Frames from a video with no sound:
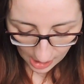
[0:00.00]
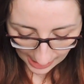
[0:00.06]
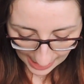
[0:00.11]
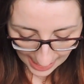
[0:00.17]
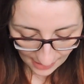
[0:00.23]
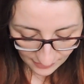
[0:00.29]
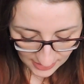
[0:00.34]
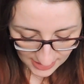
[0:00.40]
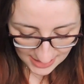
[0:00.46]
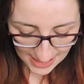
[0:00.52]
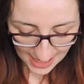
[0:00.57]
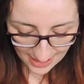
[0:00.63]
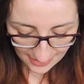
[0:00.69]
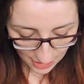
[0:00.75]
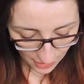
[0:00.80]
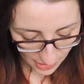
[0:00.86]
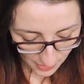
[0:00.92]
I have to
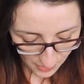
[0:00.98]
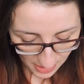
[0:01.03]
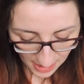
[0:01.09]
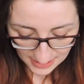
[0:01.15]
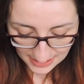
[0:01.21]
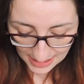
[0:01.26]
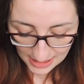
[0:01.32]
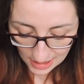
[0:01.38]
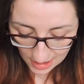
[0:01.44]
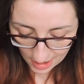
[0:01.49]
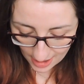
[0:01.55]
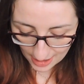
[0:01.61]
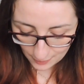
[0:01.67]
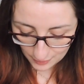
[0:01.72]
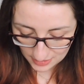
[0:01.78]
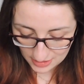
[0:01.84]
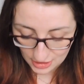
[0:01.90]
say, the only one I didn't
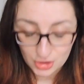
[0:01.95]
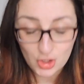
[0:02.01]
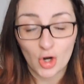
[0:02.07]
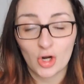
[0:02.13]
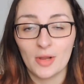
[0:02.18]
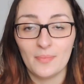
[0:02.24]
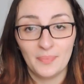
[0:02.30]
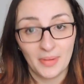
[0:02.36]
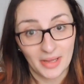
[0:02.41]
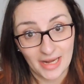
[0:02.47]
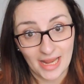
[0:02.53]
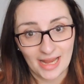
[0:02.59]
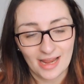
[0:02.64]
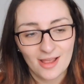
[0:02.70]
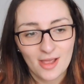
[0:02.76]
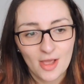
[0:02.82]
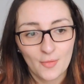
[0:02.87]
like was the chocolate
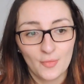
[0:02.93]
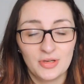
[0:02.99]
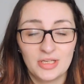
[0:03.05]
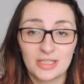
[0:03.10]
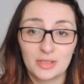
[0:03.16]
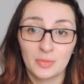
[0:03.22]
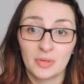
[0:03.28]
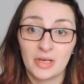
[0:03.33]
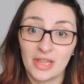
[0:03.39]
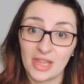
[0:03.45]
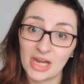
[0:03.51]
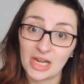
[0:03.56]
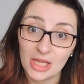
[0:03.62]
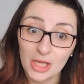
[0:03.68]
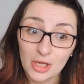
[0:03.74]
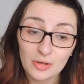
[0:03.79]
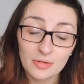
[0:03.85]
bunny, which is the one that
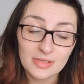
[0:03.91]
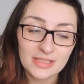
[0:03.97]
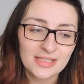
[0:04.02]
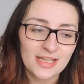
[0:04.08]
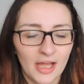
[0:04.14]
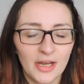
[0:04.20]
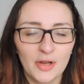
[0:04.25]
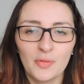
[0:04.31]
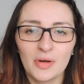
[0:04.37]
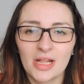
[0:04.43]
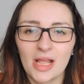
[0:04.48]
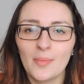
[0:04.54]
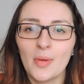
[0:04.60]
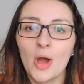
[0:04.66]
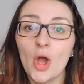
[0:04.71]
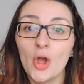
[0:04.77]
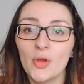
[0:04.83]
I used. I don't want to
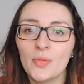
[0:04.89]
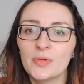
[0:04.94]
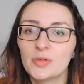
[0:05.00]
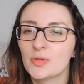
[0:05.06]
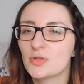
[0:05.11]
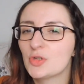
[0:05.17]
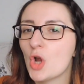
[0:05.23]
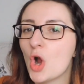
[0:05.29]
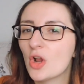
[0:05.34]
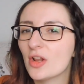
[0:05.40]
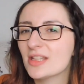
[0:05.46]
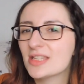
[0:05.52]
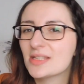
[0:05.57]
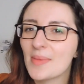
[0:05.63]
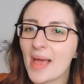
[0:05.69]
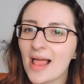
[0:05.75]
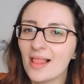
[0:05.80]
come home to a chocolate
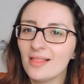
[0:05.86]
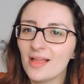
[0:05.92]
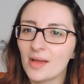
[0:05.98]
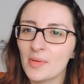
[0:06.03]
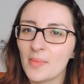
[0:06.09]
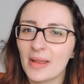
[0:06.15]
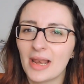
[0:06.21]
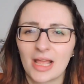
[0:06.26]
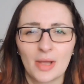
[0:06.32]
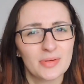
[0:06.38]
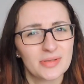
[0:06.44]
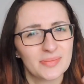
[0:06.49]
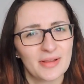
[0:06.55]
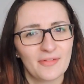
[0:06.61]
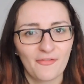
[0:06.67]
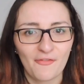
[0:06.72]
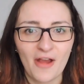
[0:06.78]
smell. I'm a bit like, I want
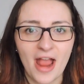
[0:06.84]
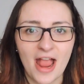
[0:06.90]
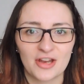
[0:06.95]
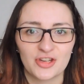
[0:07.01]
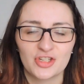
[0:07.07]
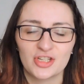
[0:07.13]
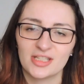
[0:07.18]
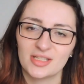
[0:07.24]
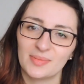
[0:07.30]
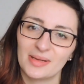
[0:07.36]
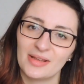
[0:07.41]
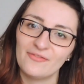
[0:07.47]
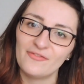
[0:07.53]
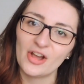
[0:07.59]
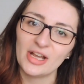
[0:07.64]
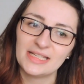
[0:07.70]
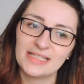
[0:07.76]
something fresh and something
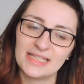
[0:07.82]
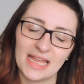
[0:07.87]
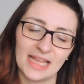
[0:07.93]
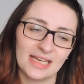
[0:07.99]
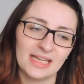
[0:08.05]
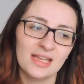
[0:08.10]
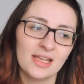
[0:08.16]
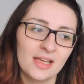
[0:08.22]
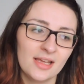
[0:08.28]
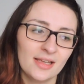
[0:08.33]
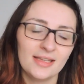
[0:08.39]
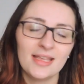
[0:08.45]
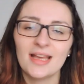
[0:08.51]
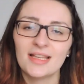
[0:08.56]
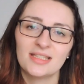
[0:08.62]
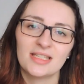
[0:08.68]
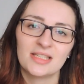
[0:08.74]
inviting. And
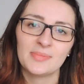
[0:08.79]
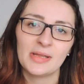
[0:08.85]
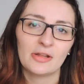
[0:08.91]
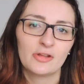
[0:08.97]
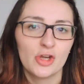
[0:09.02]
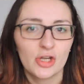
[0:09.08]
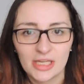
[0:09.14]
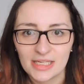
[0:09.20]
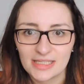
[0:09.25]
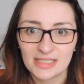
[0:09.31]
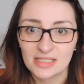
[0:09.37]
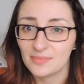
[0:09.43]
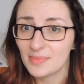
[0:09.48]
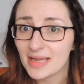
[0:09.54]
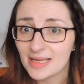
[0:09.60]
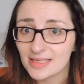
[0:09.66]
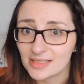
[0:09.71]
yes, the smell of cookies is
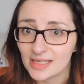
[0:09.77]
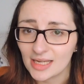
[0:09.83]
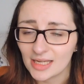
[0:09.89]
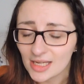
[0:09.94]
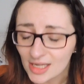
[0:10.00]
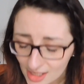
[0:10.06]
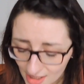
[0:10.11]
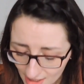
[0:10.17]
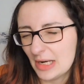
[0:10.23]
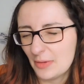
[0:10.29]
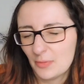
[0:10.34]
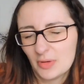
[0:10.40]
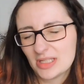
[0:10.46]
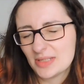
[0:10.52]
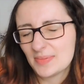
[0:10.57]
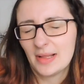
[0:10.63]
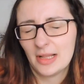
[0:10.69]
amazing. I didn't
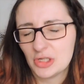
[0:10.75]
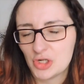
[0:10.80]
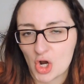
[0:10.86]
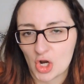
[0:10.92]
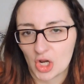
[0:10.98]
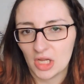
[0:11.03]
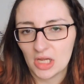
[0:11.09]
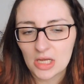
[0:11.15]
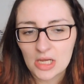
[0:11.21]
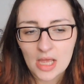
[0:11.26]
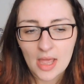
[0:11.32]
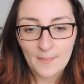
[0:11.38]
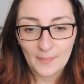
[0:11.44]
want to smell like chocolate.